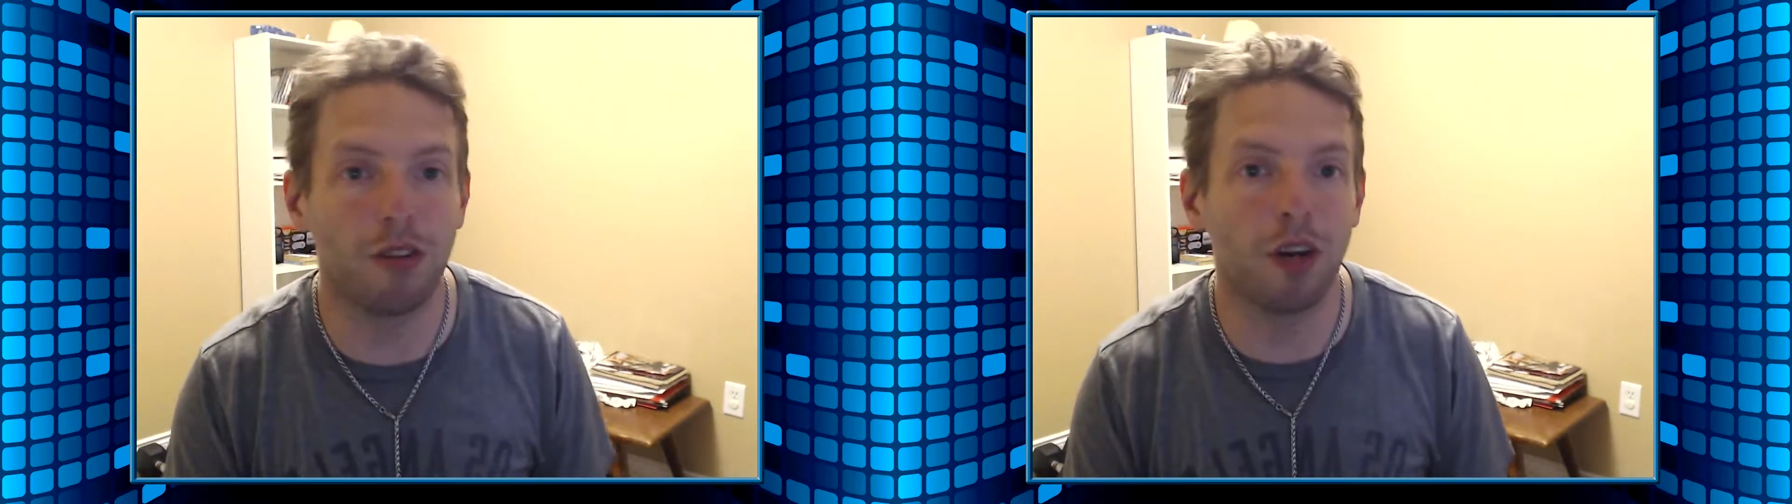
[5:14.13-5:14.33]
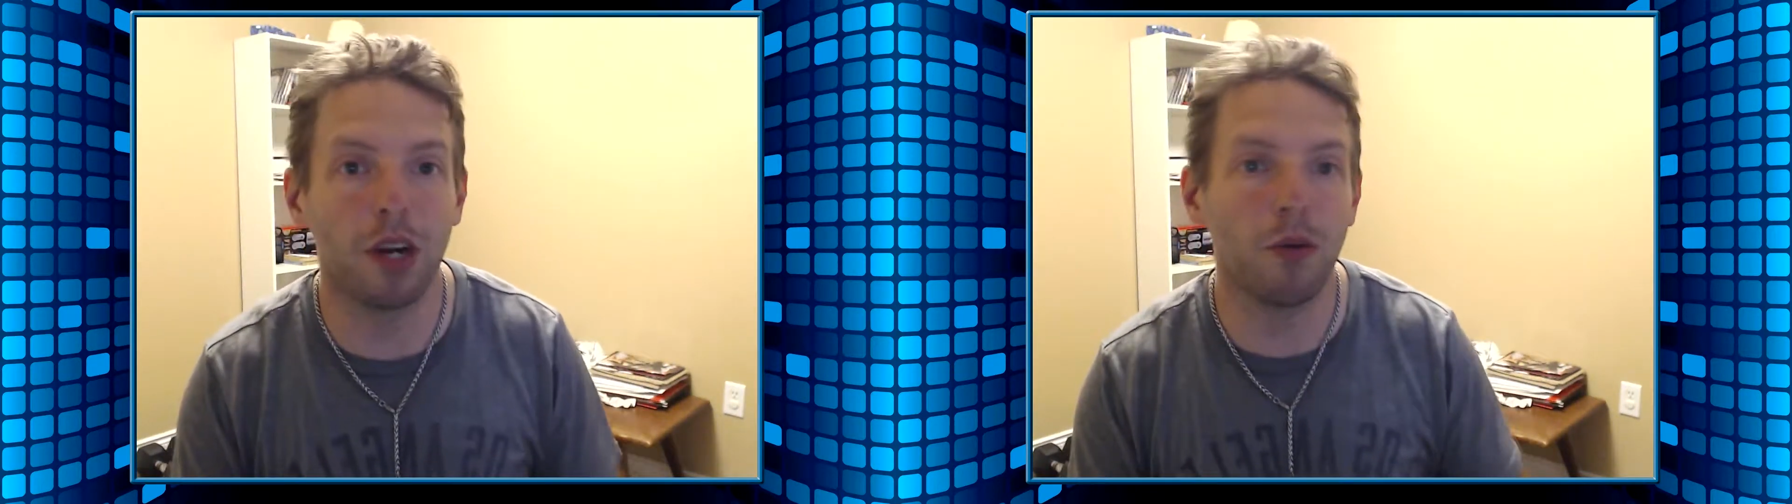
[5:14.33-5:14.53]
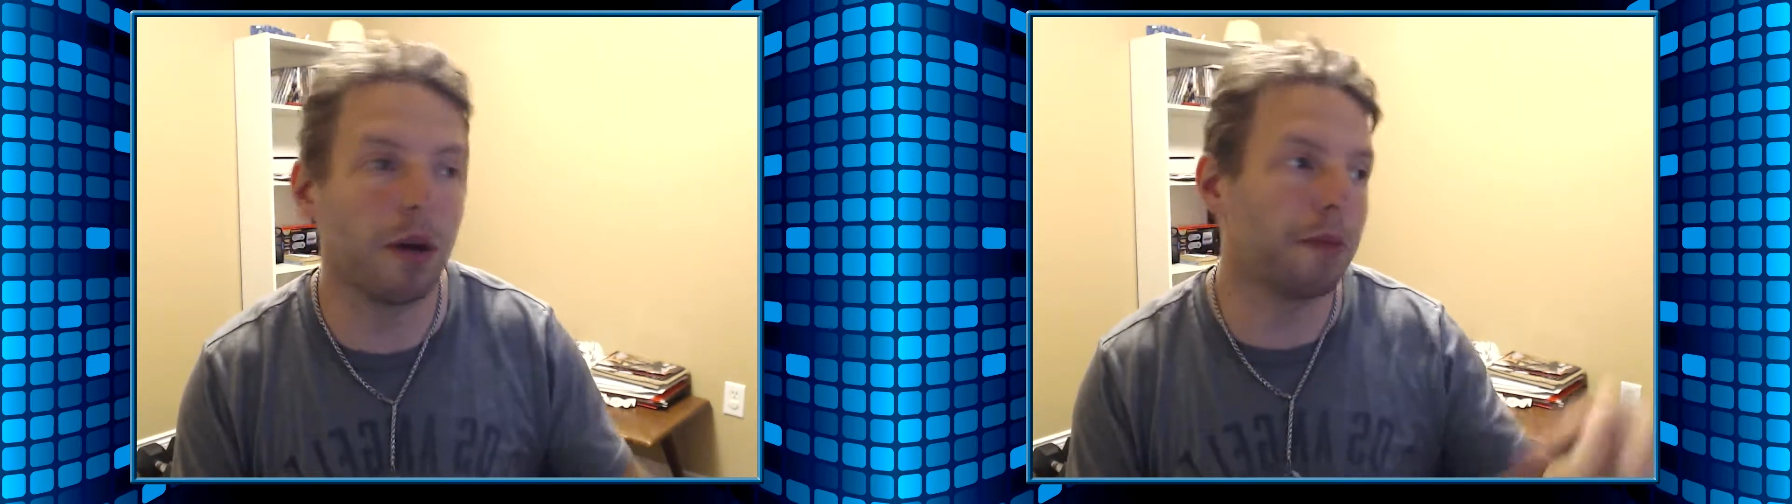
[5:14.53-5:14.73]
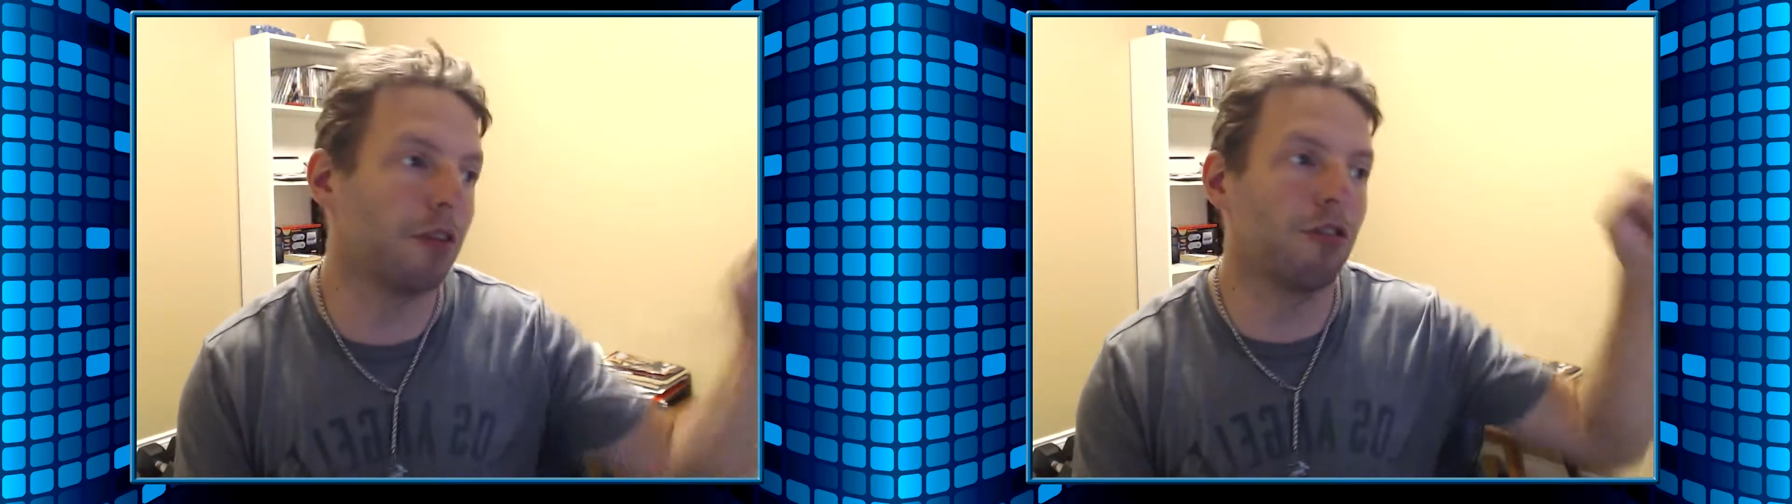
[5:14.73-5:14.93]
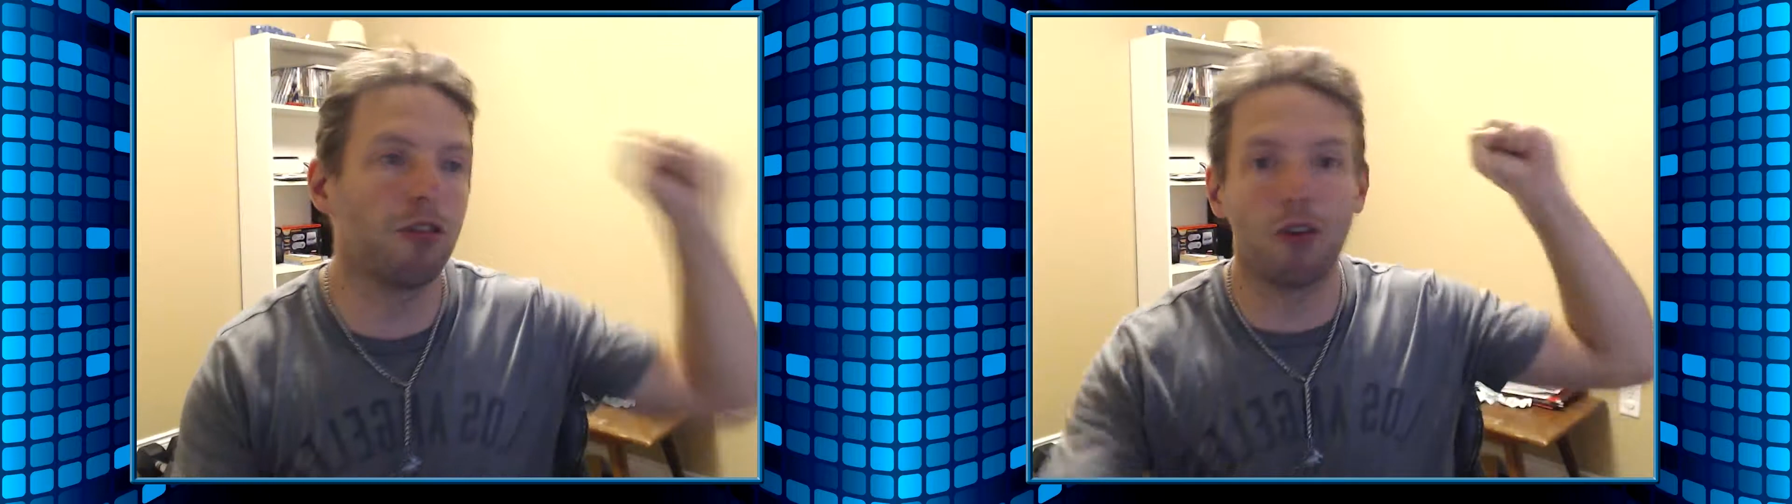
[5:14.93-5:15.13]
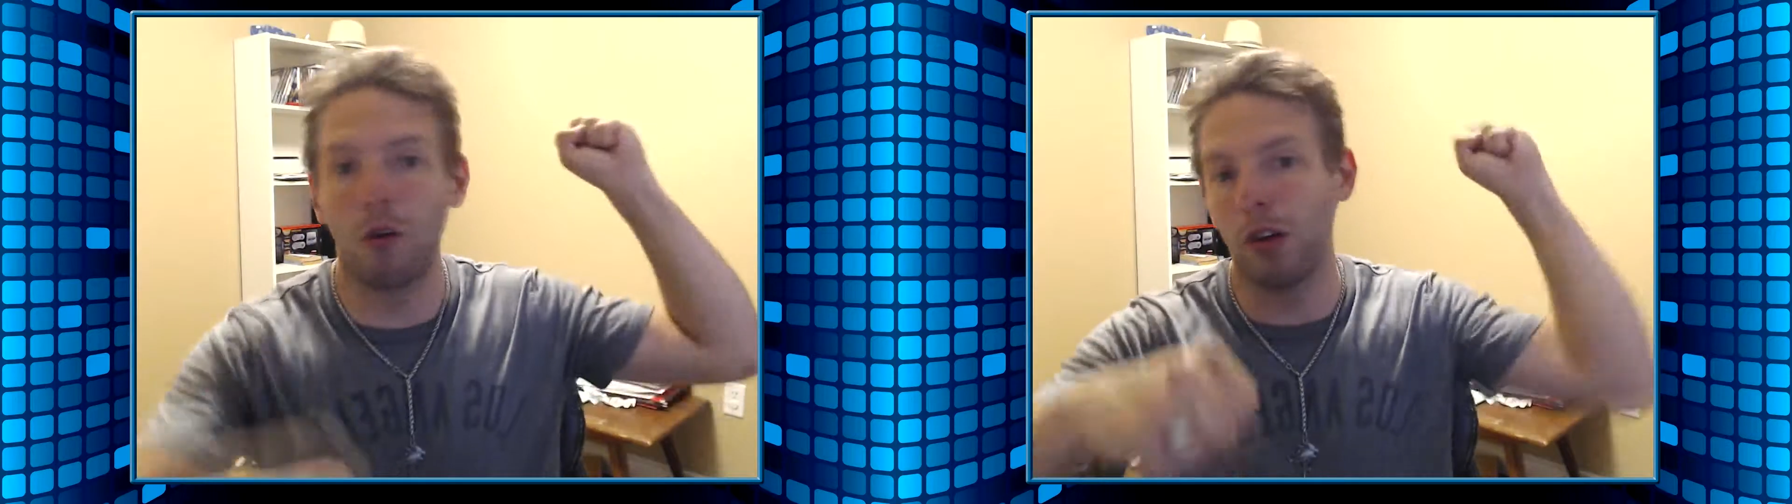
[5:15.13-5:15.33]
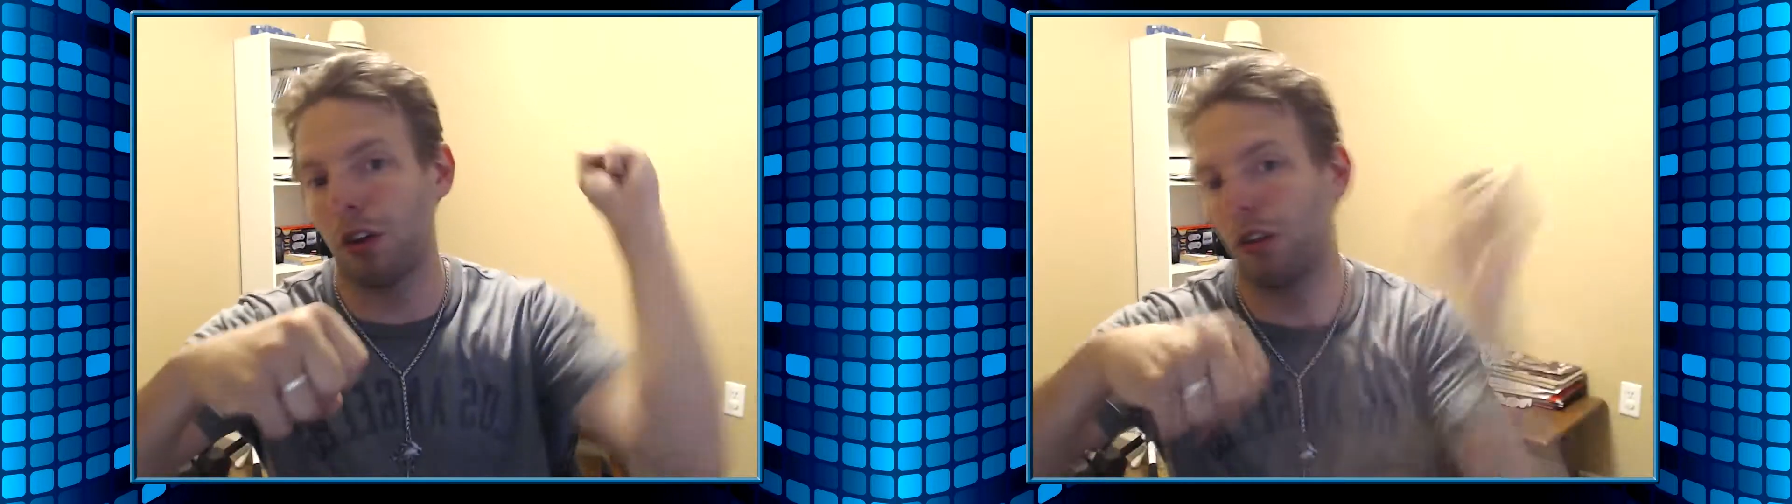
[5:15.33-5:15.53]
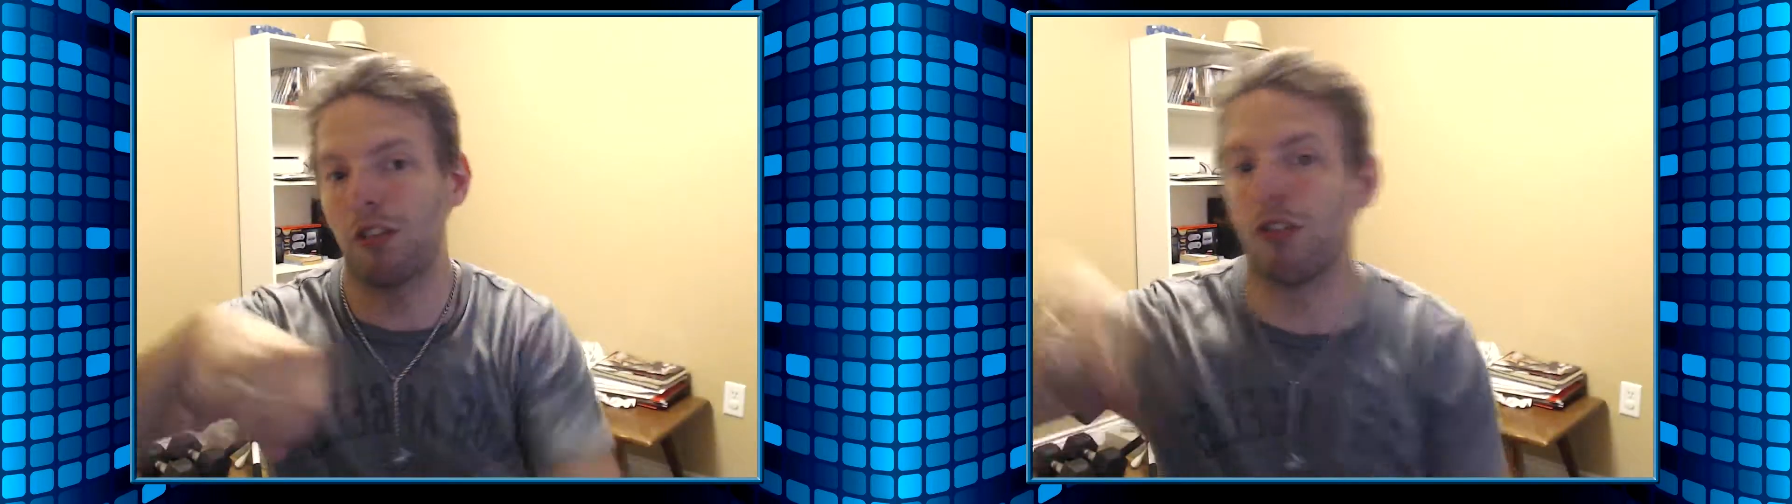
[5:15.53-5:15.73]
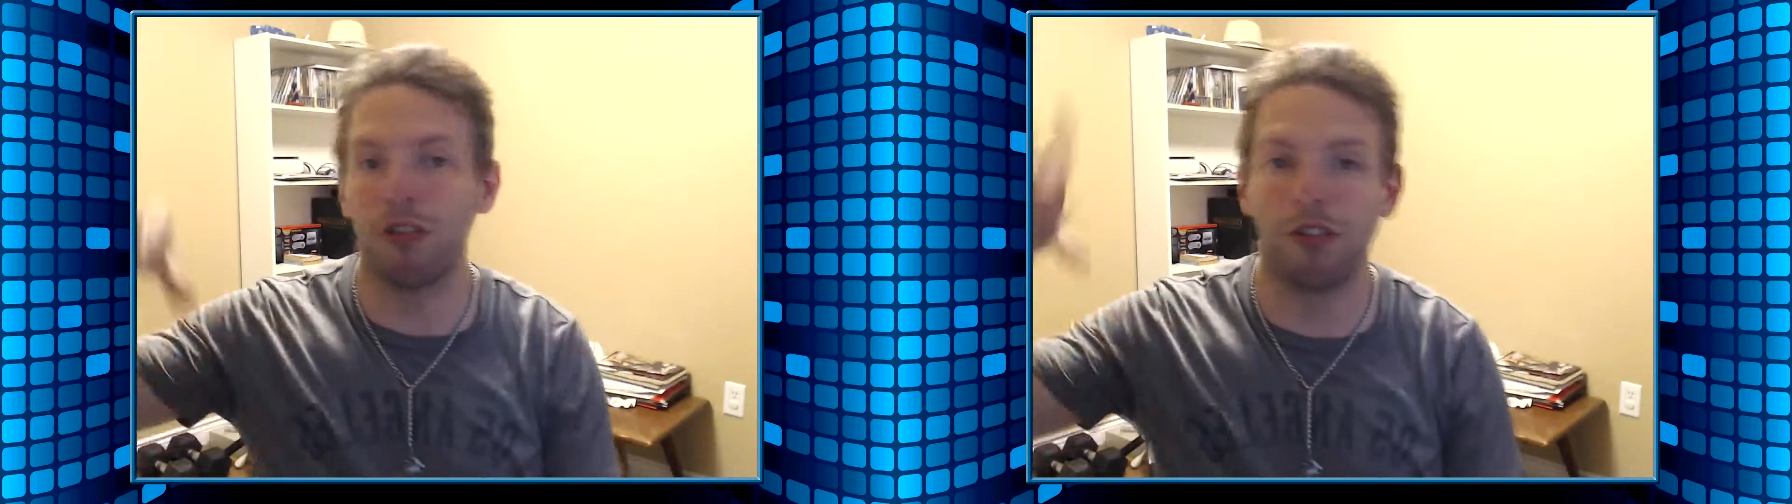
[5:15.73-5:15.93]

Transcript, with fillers: right away because he's throwing the crystals